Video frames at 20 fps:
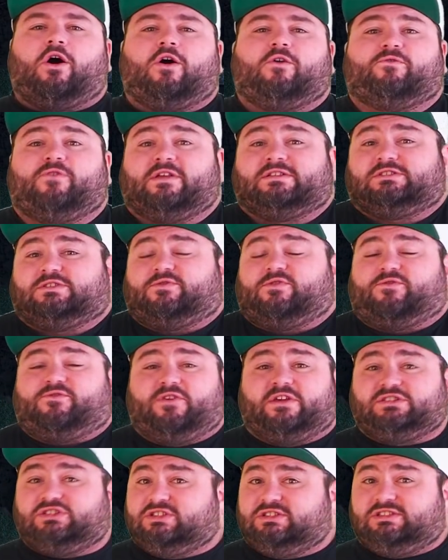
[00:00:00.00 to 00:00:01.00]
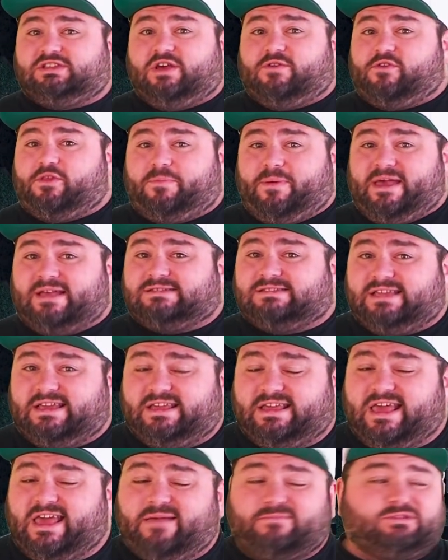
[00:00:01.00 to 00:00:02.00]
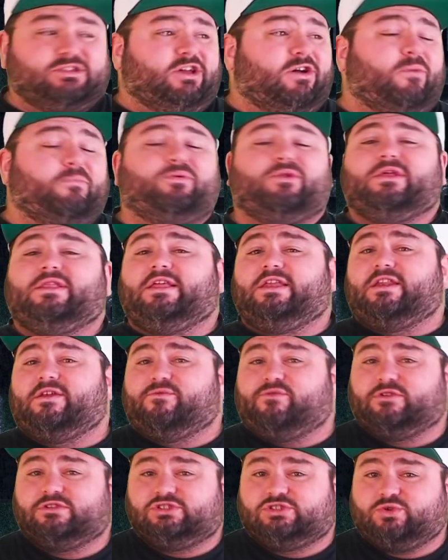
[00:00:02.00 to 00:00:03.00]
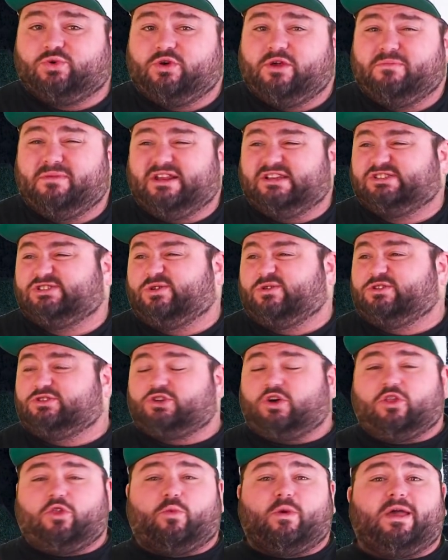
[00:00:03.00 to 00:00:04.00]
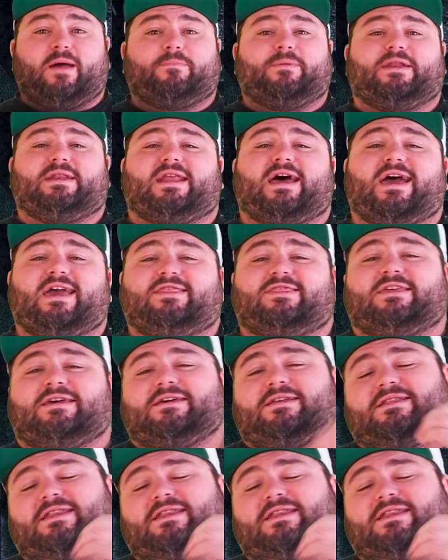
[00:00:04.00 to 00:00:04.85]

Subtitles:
Offensive efficiency over the past 10 games, completely different story. Minnesota's all the way up at 9th.